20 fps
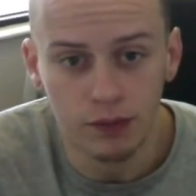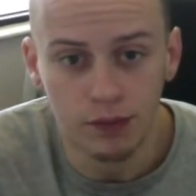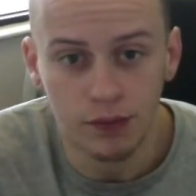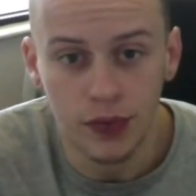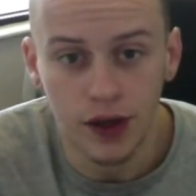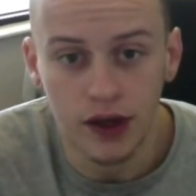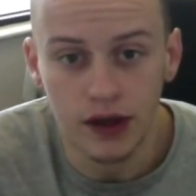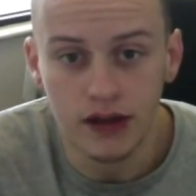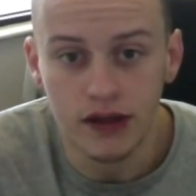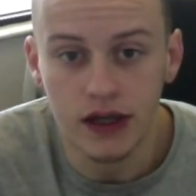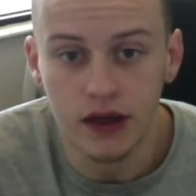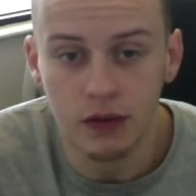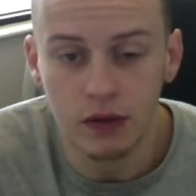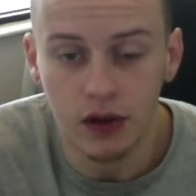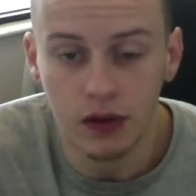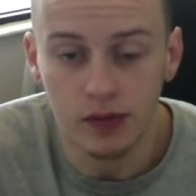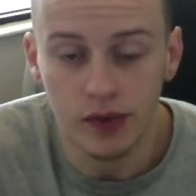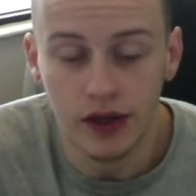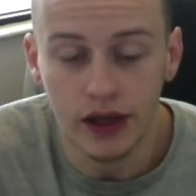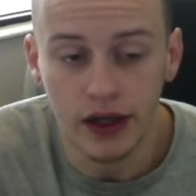better state of
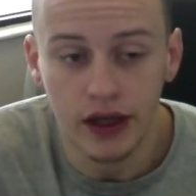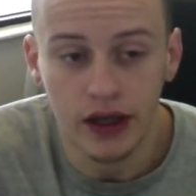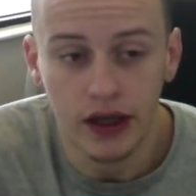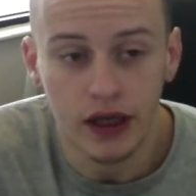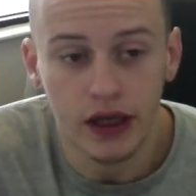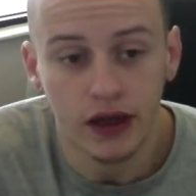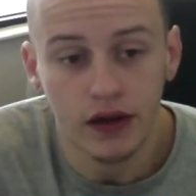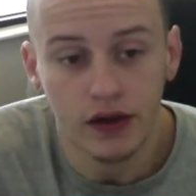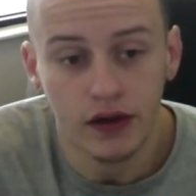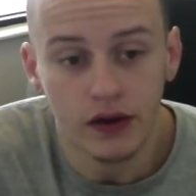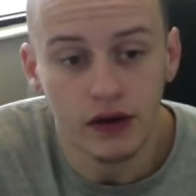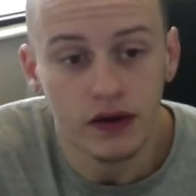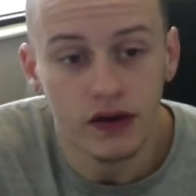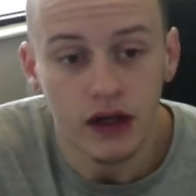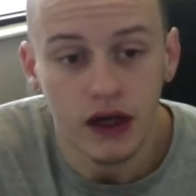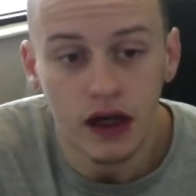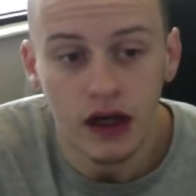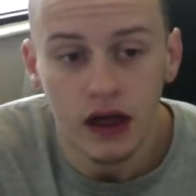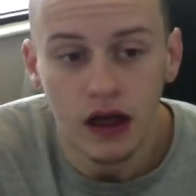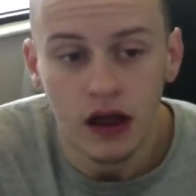well-being, any of those.
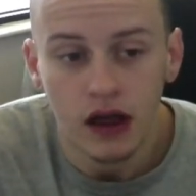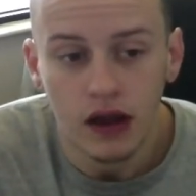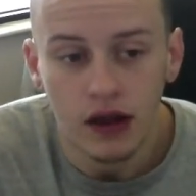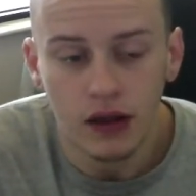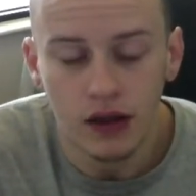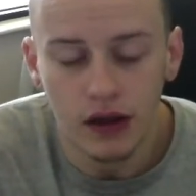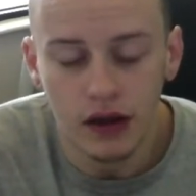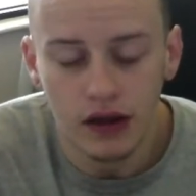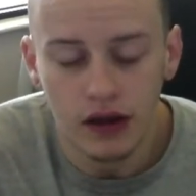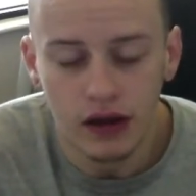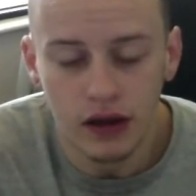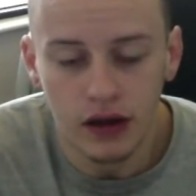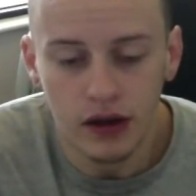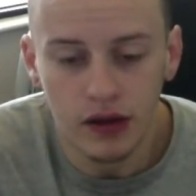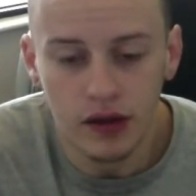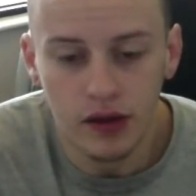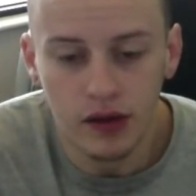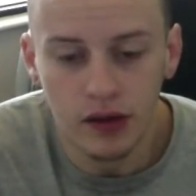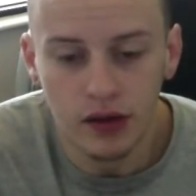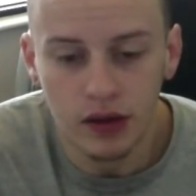
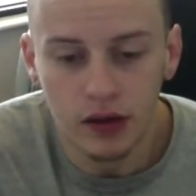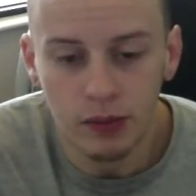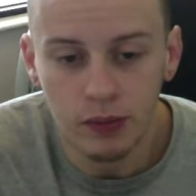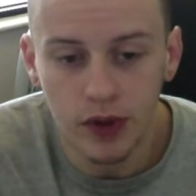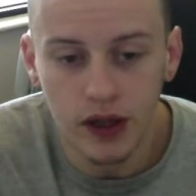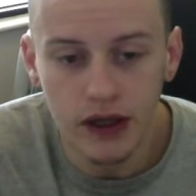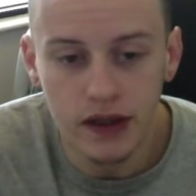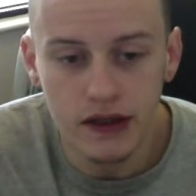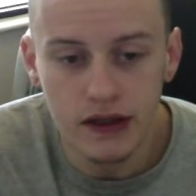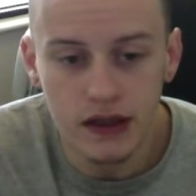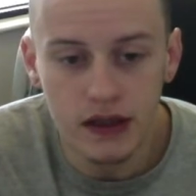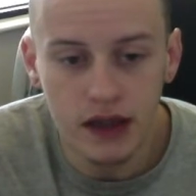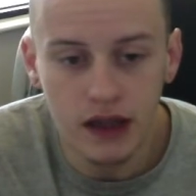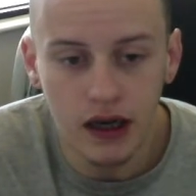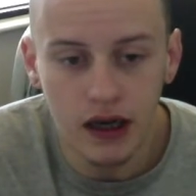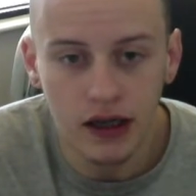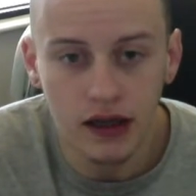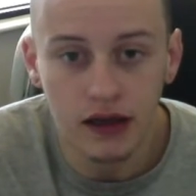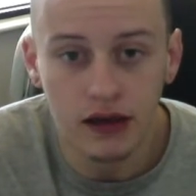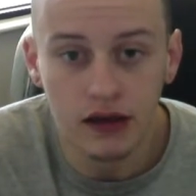The, the, the biggest thing that
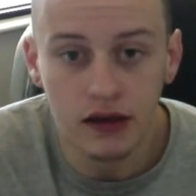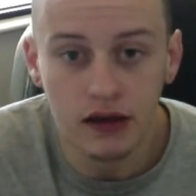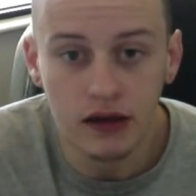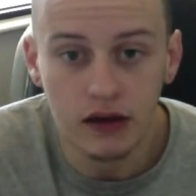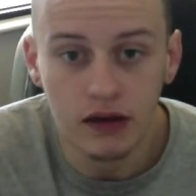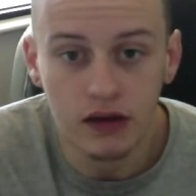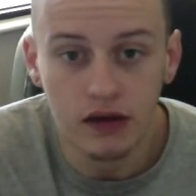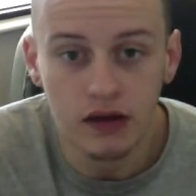I can